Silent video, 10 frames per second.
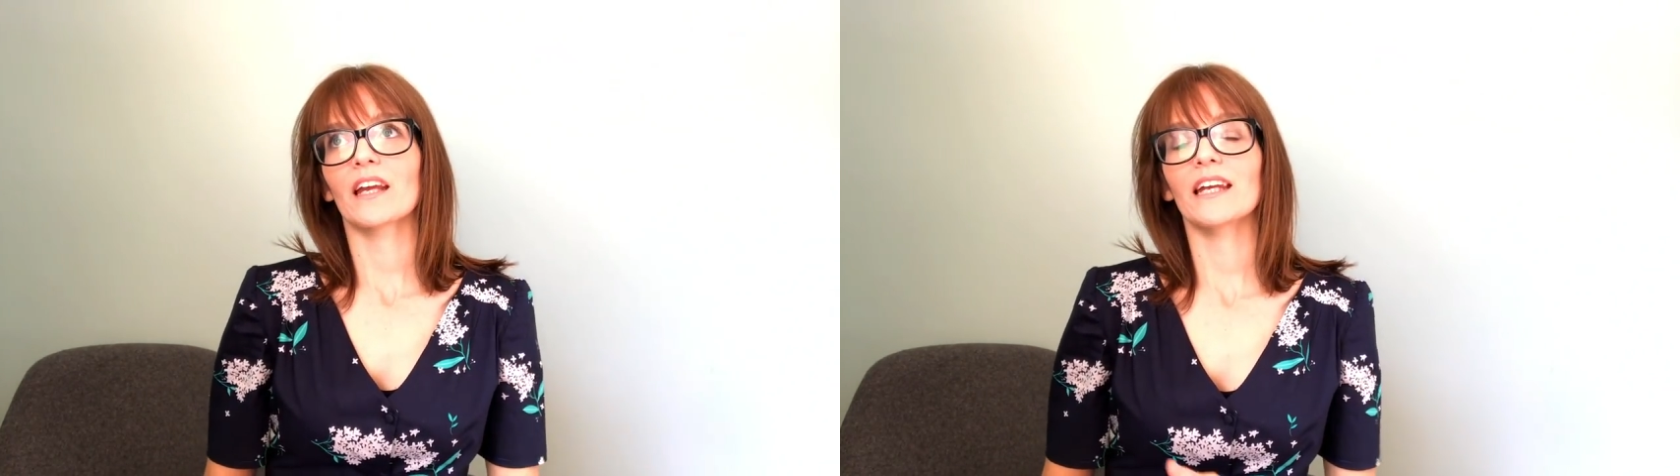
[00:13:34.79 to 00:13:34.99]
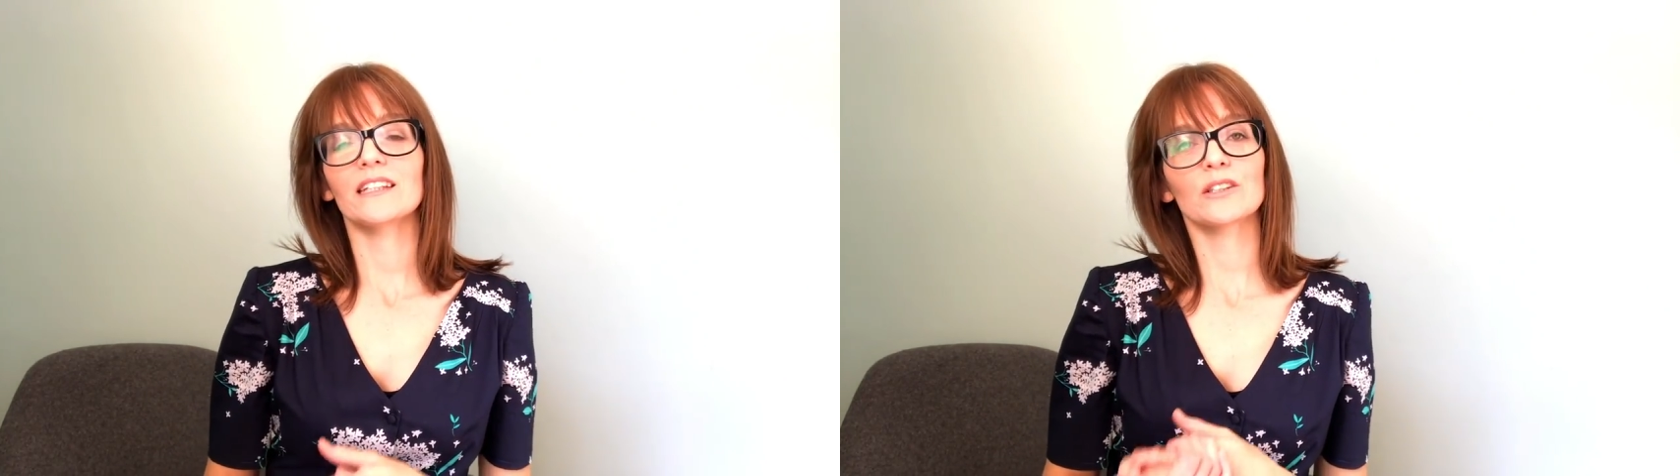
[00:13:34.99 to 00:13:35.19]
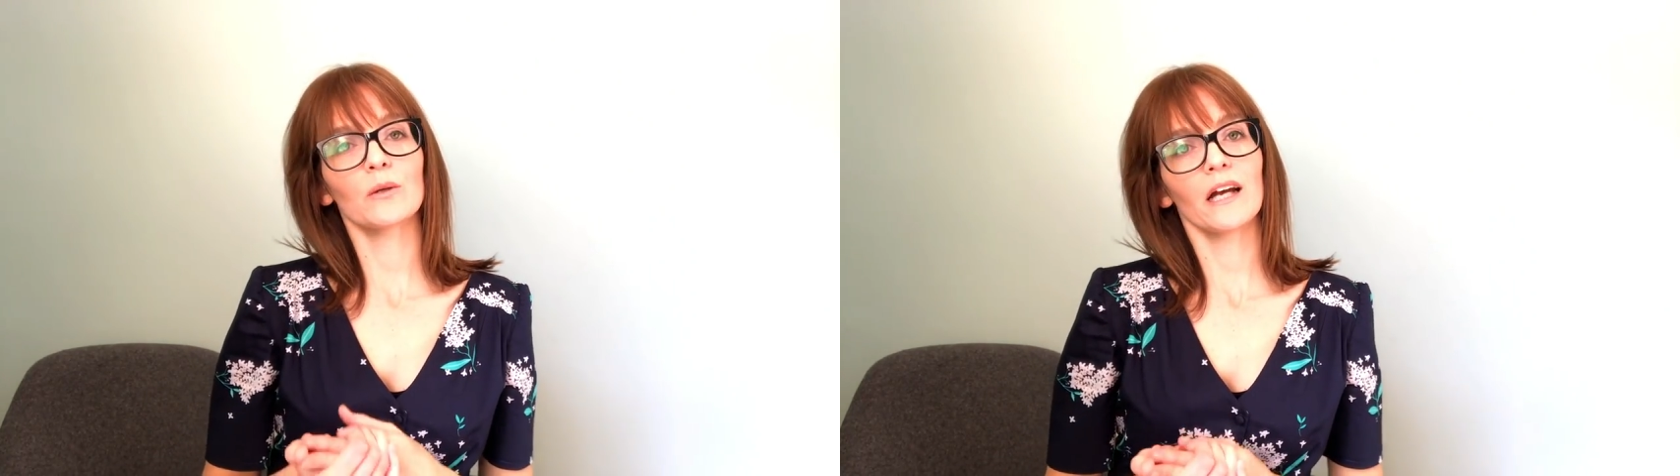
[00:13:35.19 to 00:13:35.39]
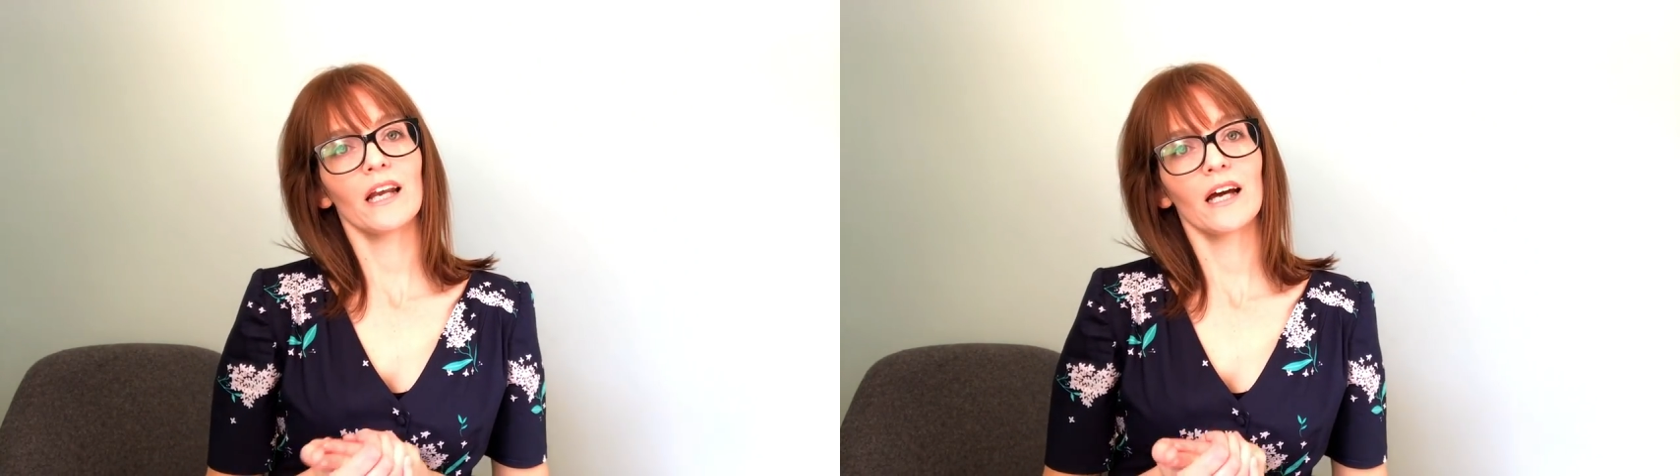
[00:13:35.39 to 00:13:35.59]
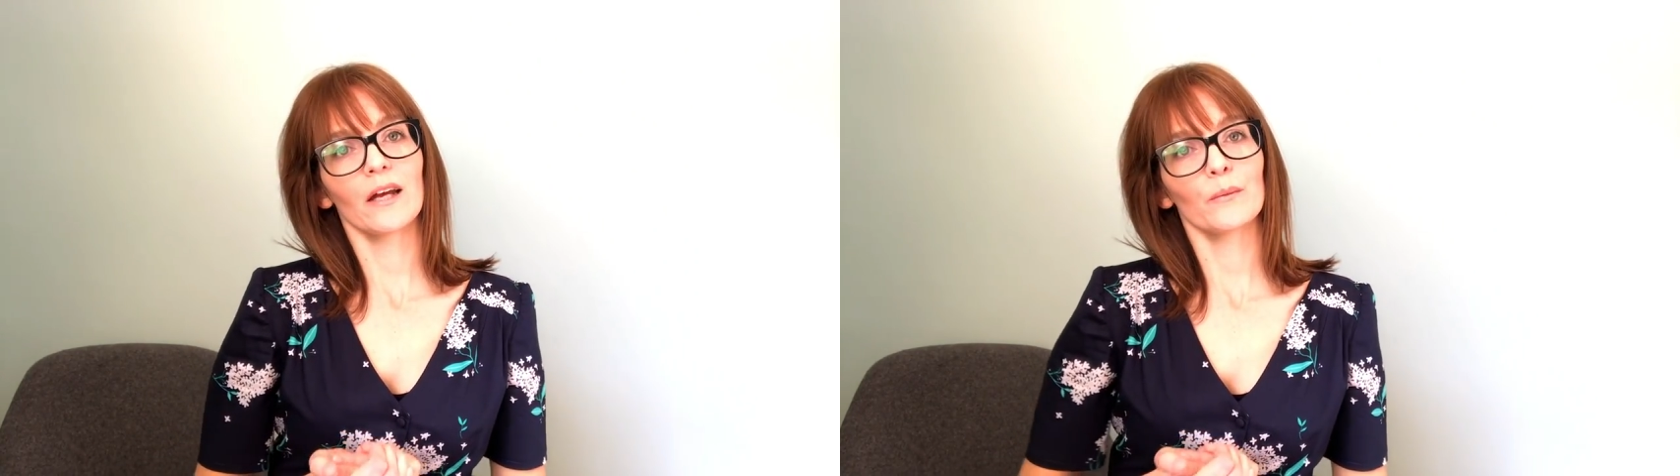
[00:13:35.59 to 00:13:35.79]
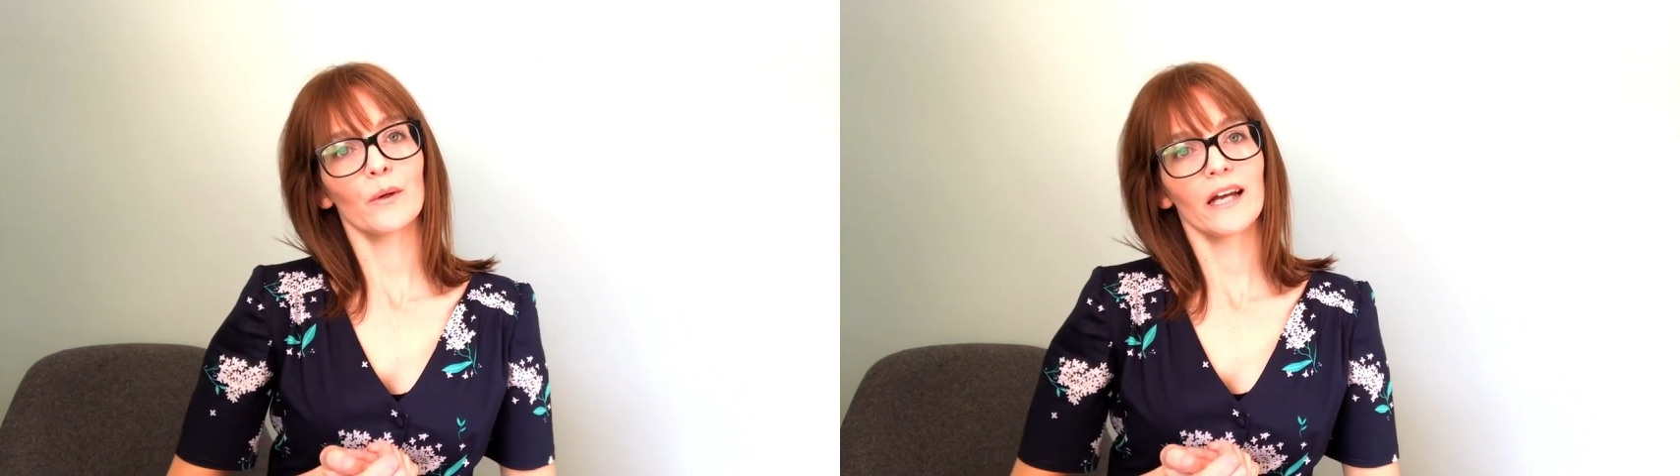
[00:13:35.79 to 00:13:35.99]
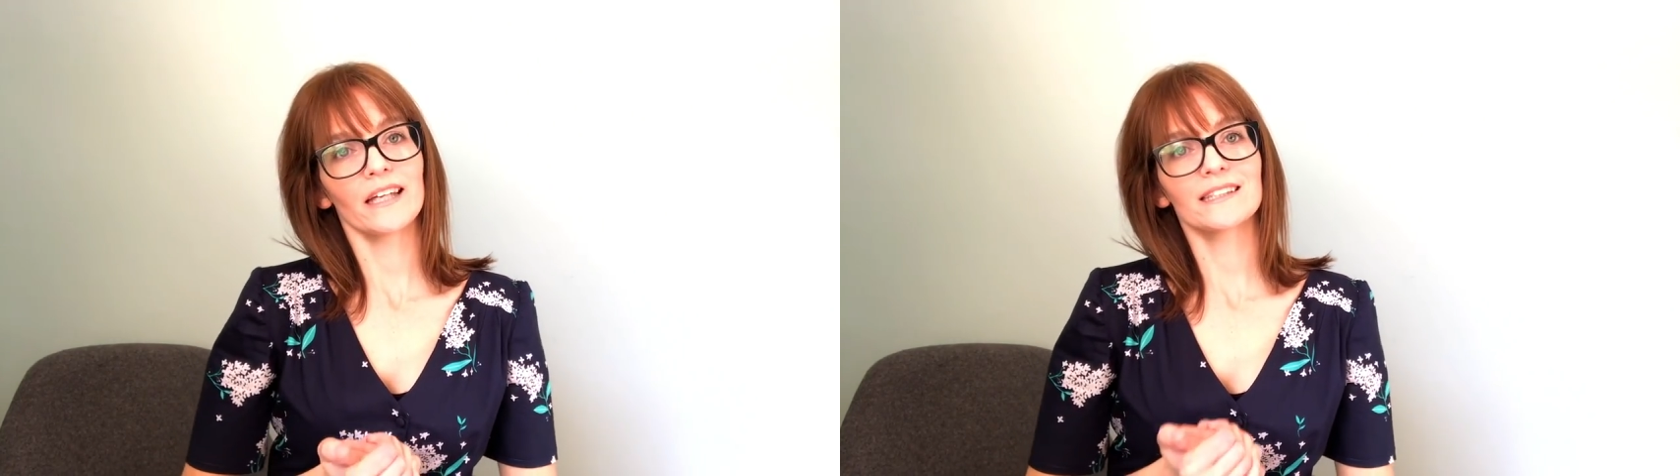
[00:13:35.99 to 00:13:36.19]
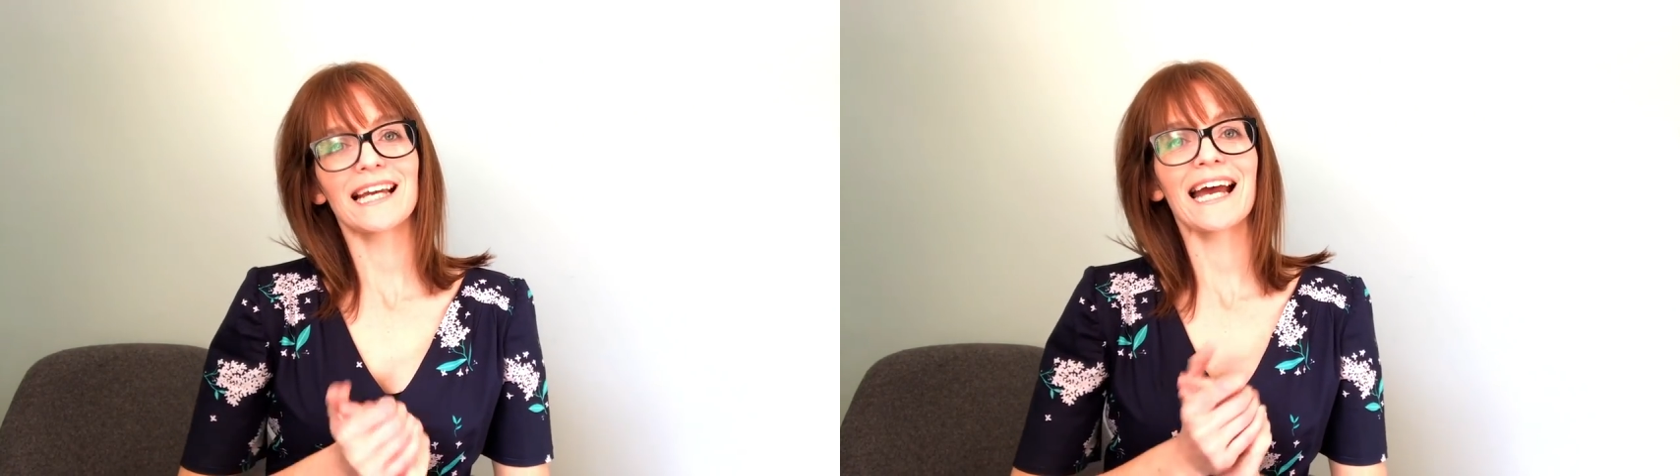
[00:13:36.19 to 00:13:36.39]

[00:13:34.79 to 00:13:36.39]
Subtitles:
it's quite lightweight